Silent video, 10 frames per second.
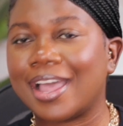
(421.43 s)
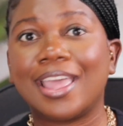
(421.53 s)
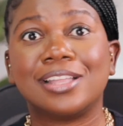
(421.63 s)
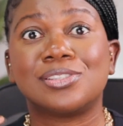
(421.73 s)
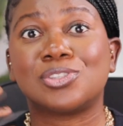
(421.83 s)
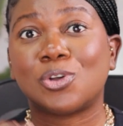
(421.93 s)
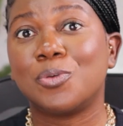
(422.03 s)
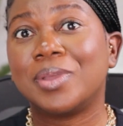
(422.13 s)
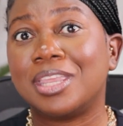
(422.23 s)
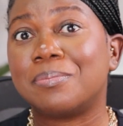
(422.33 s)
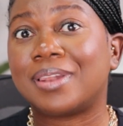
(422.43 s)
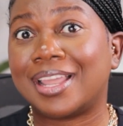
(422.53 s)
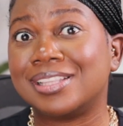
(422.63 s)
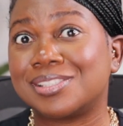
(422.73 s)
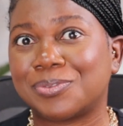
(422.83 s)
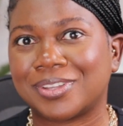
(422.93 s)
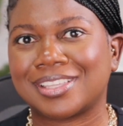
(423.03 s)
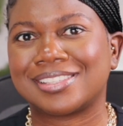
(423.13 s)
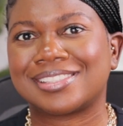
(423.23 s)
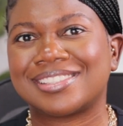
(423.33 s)
I had so many plans for
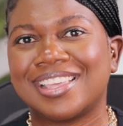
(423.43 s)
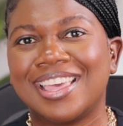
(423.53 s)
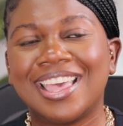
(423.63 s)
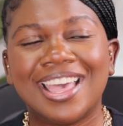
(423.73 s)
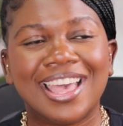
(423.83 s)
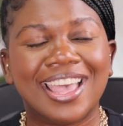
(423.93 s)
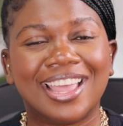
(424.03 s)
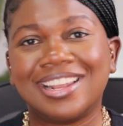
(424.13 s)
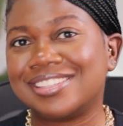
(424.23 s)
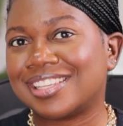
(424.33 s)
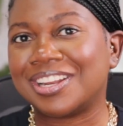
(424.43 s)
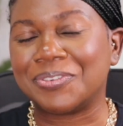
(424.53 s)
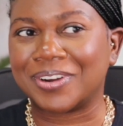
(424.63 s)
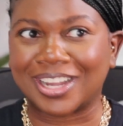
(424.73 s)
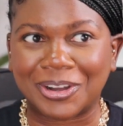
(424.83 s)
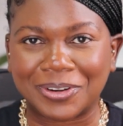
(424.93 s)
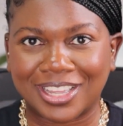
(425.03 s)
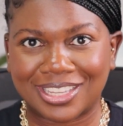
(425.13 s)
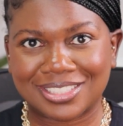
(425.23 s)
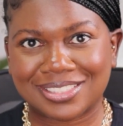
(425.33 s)
this, and it didn't work out,
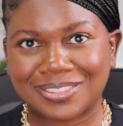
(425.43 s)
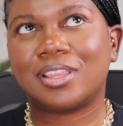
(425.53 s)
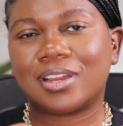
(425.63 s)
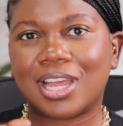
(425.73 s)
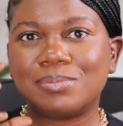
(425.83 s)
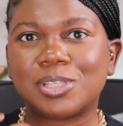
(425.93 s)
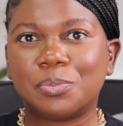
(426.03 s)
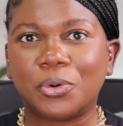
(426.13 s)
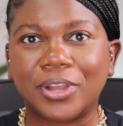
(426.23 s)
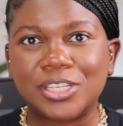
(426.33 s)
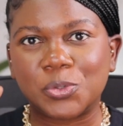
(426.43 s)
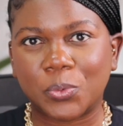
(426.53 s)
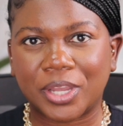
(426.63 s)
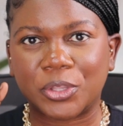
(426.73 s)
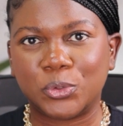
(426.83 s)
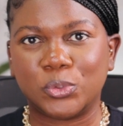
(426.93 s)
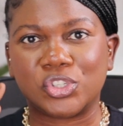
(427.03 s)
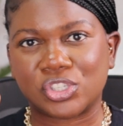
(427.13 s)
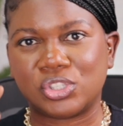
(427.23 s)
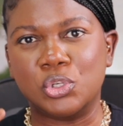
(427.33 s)
guys. There comes a point where you
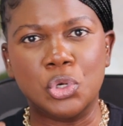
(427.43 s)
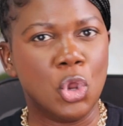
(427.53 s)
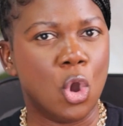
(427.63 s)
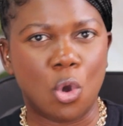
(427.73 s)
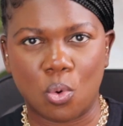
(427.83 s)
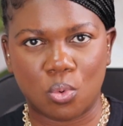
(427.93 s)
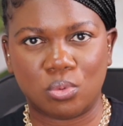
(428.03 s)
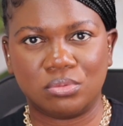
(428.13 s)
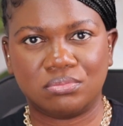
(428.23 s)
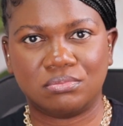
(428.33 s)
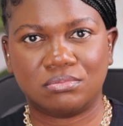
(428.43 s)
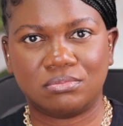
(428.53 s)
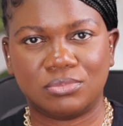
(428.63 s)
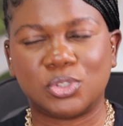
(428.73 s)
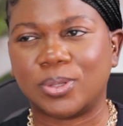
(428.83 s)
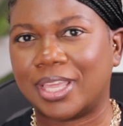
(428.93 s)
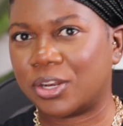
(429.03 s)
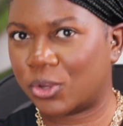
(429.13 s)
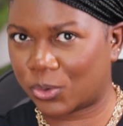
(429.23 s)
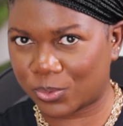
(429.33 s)
just know to
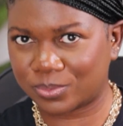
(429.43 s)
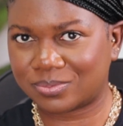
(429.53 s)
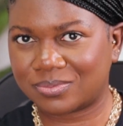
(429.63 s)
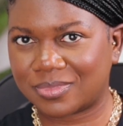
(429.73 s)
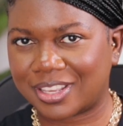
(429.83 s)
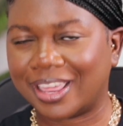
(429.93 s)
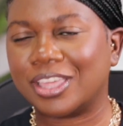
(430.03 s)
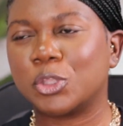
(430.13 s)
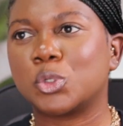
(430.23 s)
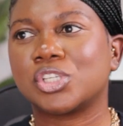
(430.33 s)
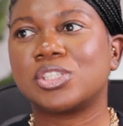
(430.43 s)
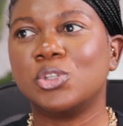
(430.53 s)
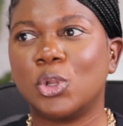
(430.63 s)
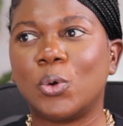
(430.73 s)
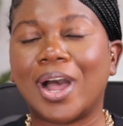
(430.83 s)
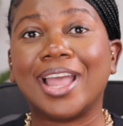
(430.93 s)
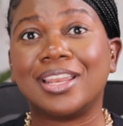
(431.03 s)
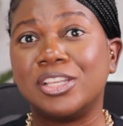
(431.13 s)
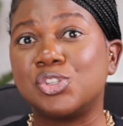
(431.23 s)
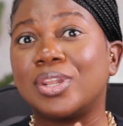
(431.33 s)
let go. Like, you just know I
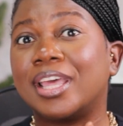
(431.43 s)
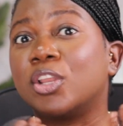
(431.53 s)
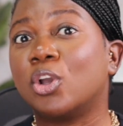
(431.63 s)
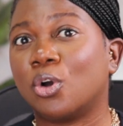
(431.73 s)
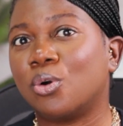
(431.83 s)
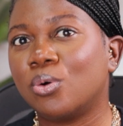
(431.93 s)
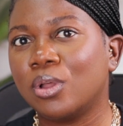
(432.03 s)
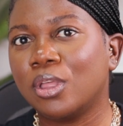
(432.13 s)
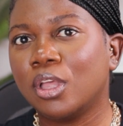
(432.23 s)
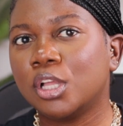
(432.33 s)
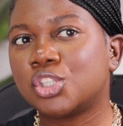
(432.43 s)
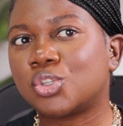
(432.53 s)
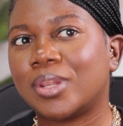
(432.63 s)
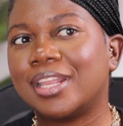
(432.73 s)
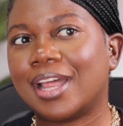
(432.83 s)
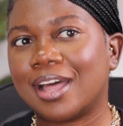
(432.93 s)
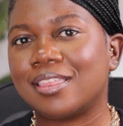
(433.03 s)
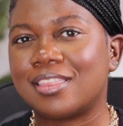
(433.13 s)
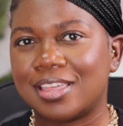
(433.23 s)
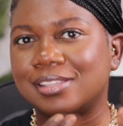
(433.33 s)
need to let go to let
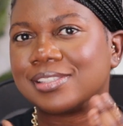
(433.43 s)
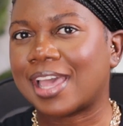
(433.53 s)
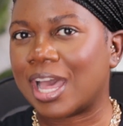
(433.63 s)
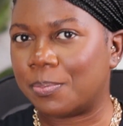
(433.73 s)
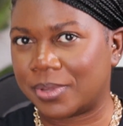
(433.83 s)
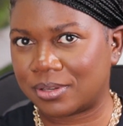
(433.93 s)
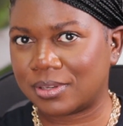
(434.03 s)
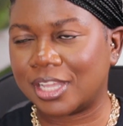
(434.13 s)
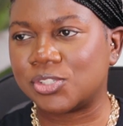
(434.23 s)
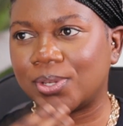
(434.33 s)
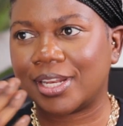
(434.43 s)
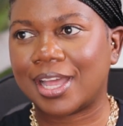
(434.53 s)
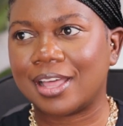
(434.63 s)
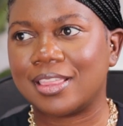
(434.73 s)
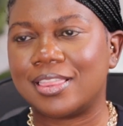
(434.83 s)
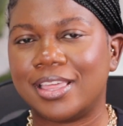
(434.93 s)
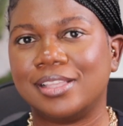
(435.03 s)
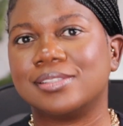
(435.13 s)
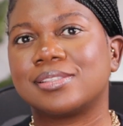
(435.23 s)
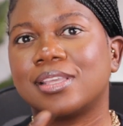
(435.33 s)
other things happen and to let other
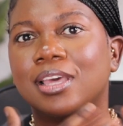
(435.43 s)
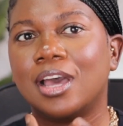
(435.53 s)
things